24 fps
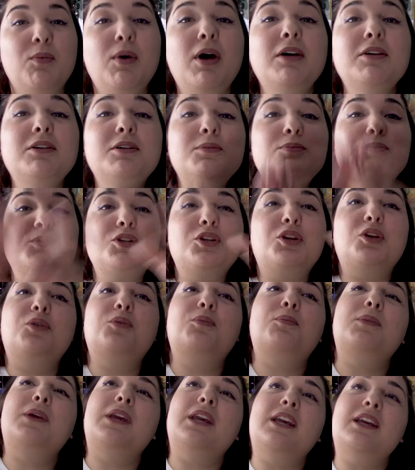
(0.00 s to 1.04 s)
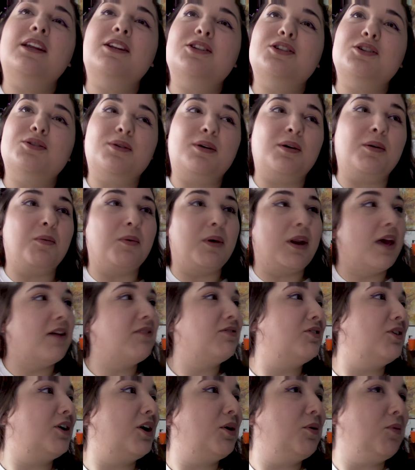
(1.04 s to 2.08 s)
Welcome to me doing
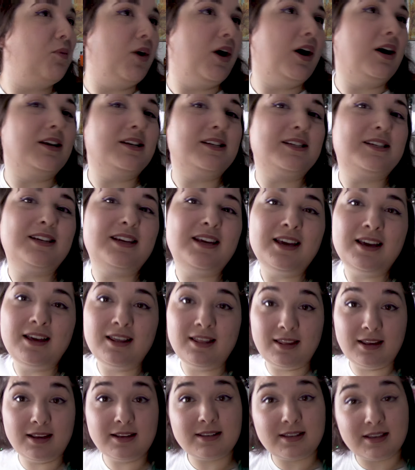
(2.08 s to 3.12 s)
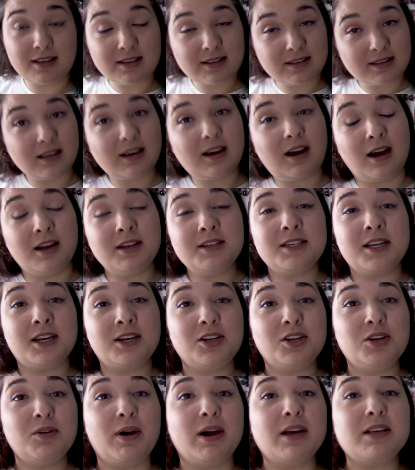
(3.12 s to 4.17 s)
whatever I want. This is the
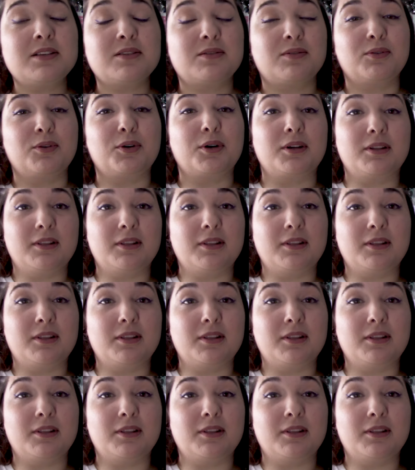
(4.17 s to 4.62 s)
content you asked for.